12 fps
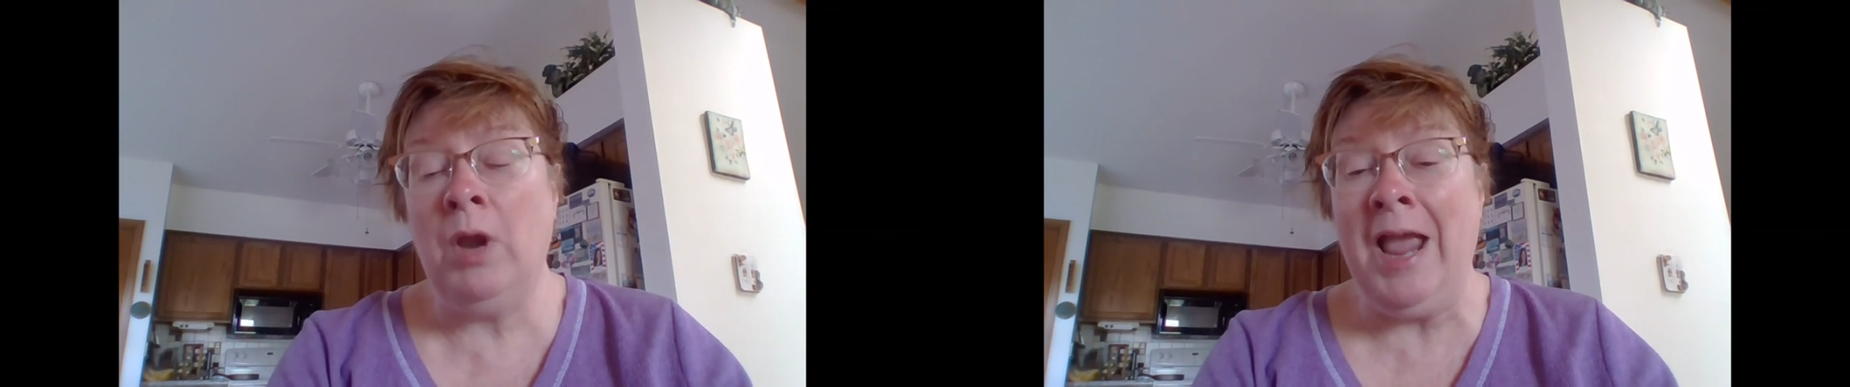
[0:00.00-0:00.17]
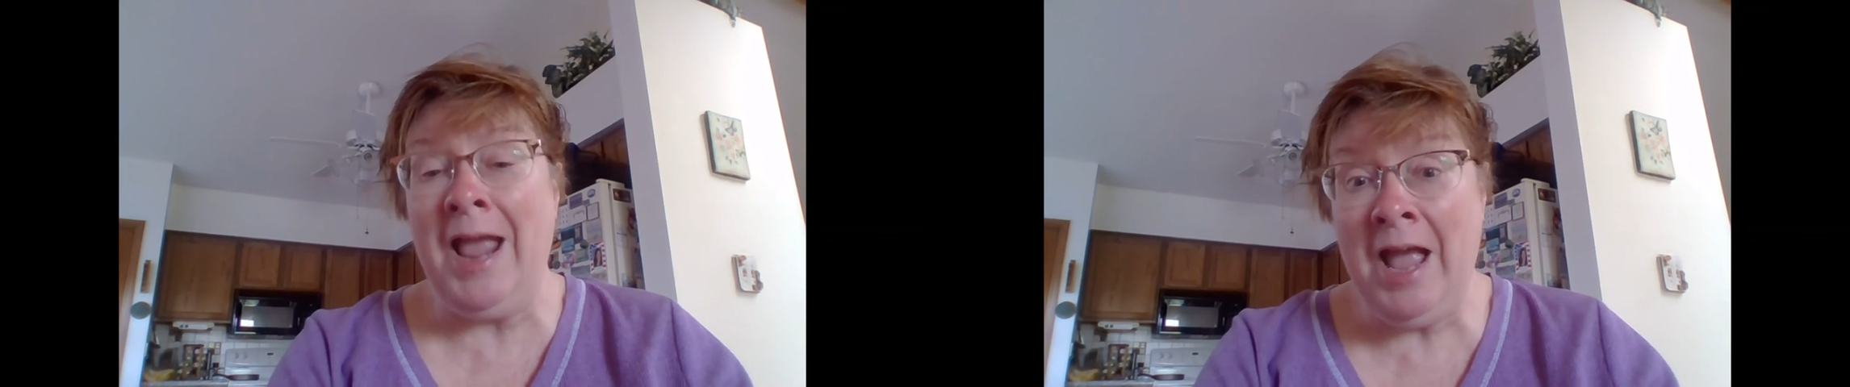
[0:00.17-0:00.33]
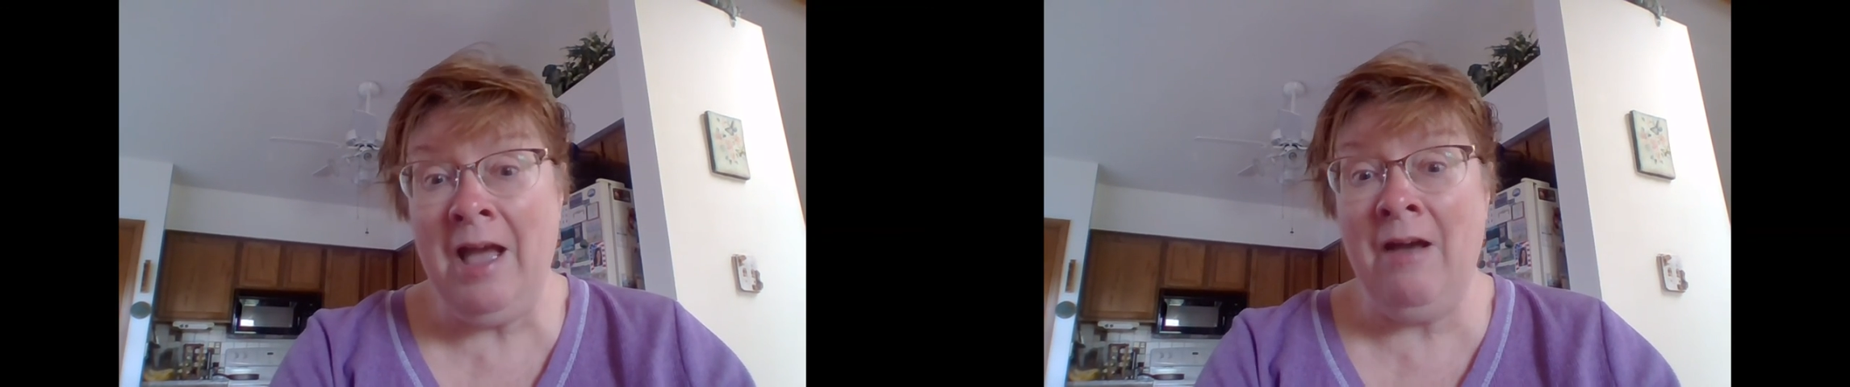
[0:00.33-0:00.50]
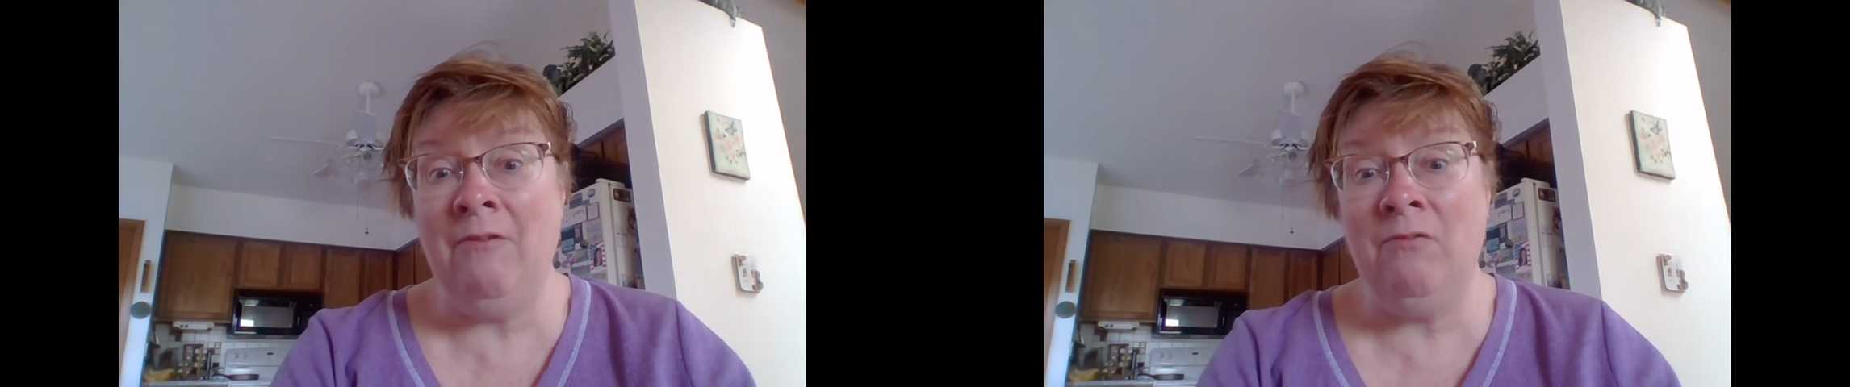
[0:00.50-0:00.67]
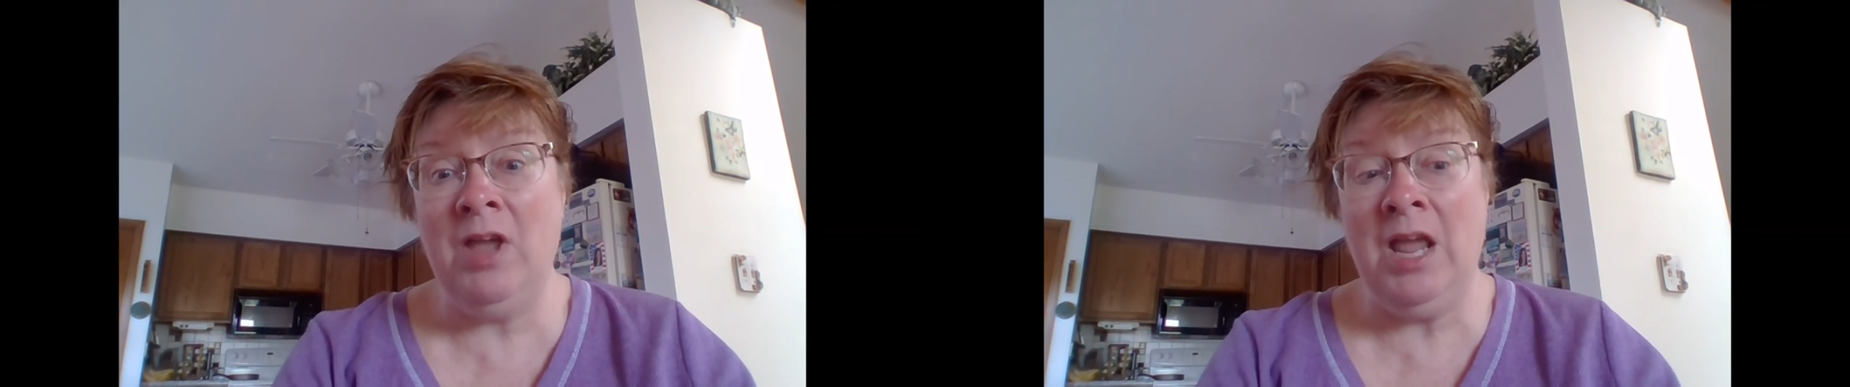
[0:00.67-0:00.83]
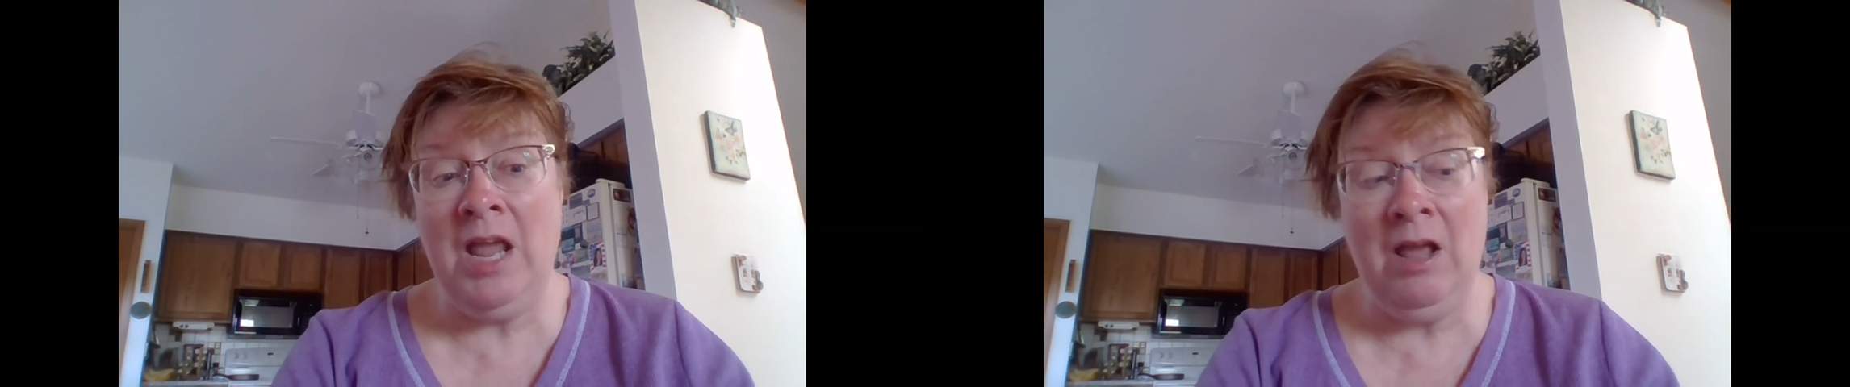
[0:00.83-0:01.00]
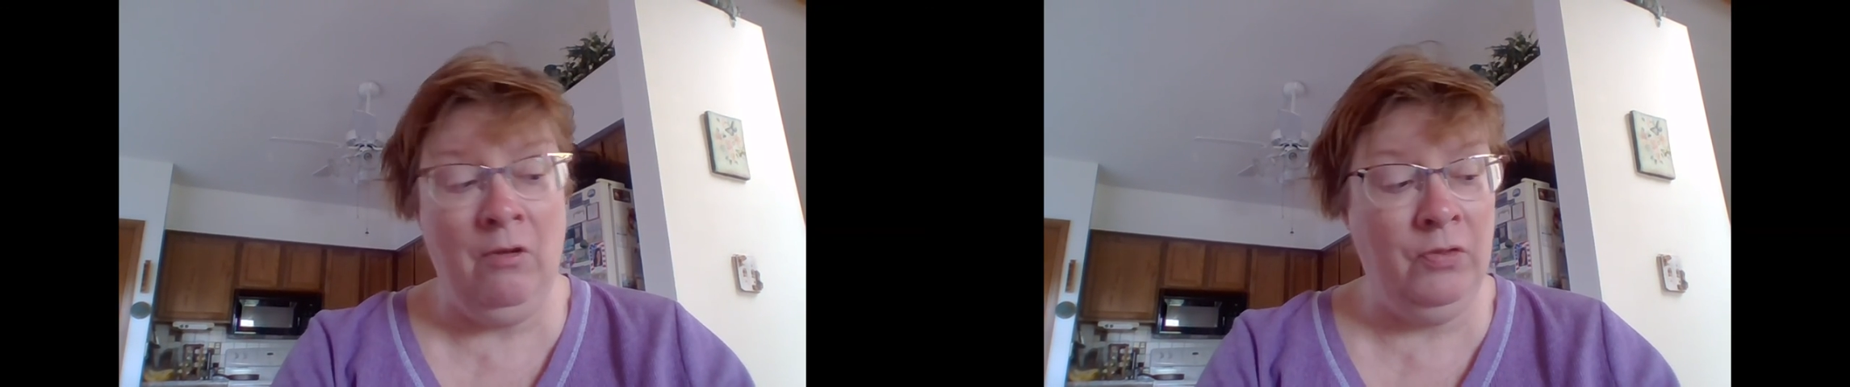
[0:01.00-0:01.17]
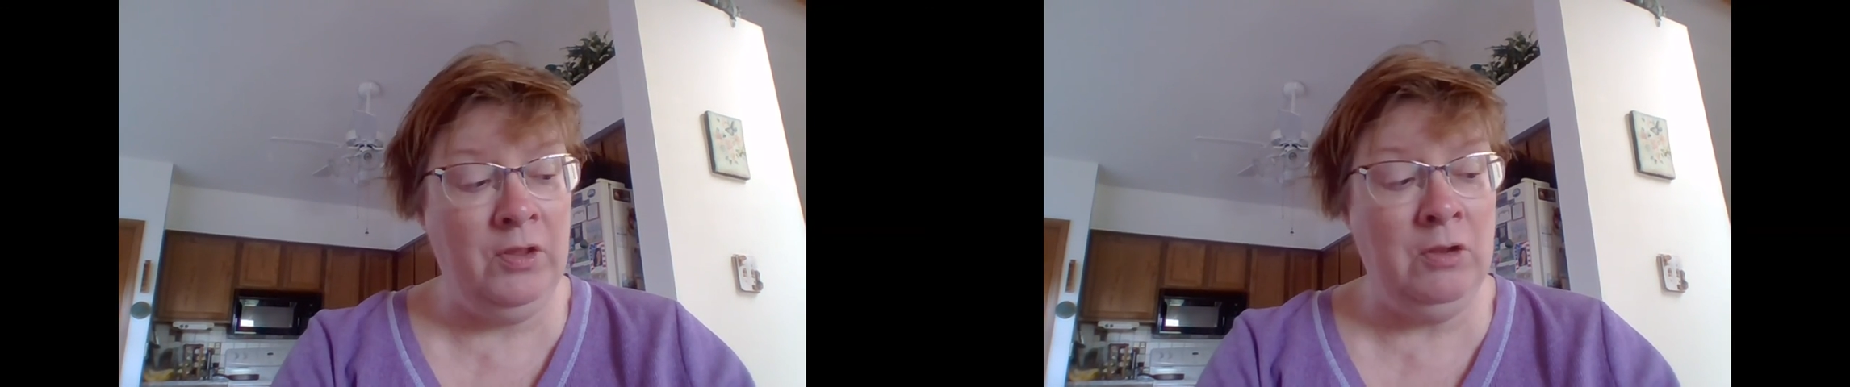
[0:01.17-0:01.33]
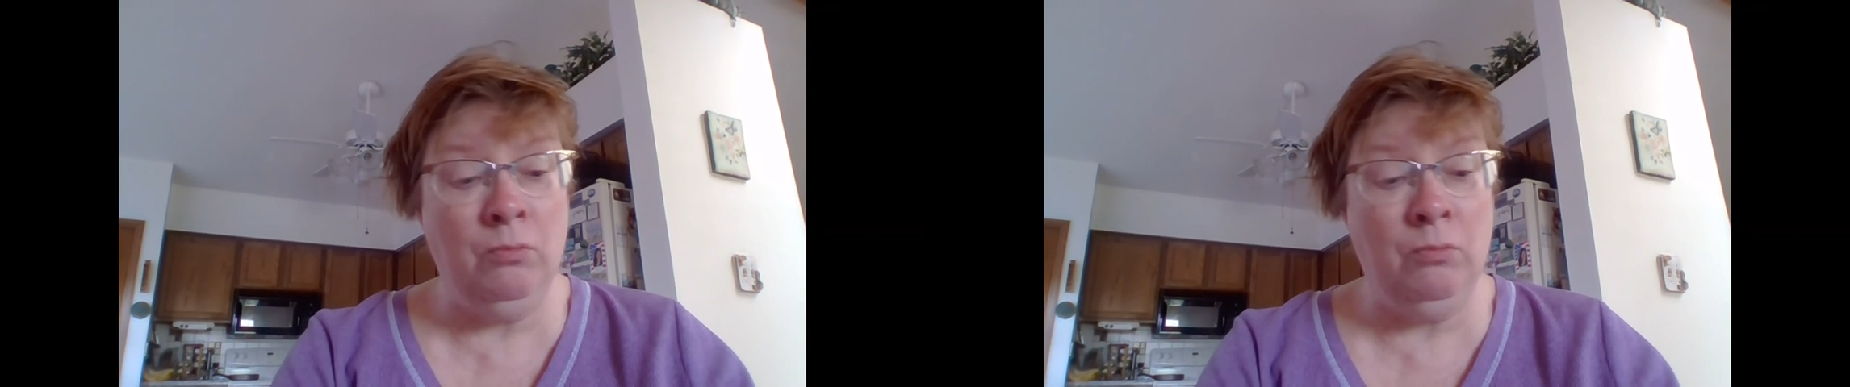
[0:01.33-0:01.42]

have a healthy,